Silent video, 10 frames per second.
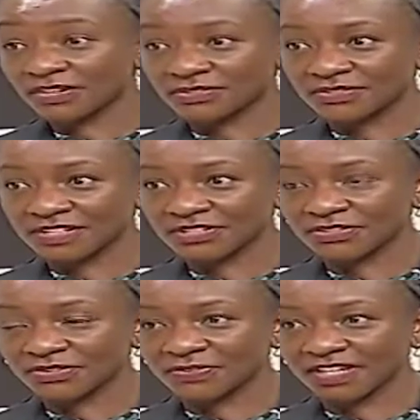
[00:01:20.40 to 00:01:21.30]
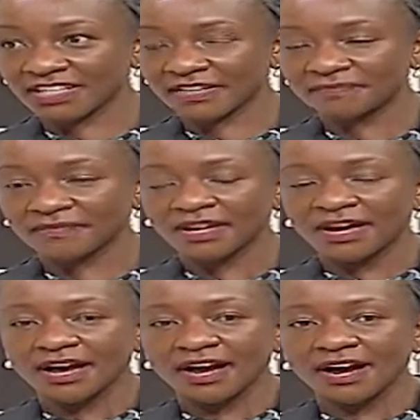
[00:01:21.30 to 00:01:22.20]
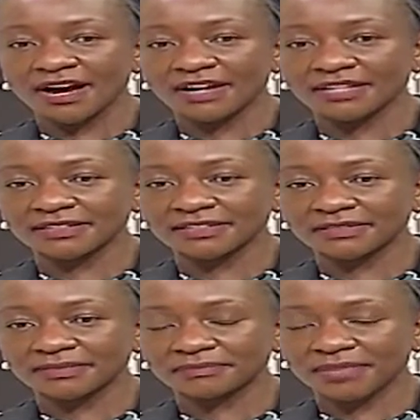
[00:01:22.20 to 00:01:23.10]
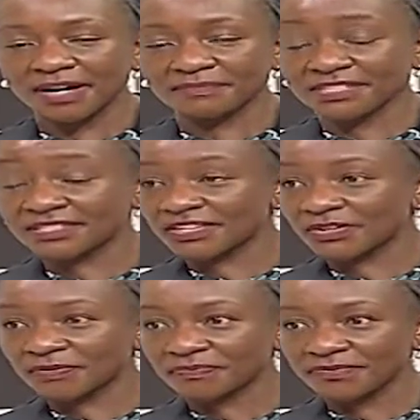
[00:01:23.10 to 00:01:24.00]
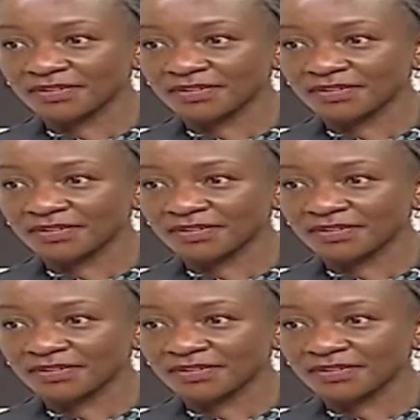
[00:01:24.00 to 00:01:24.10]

Association of Kenya. I am the CEO.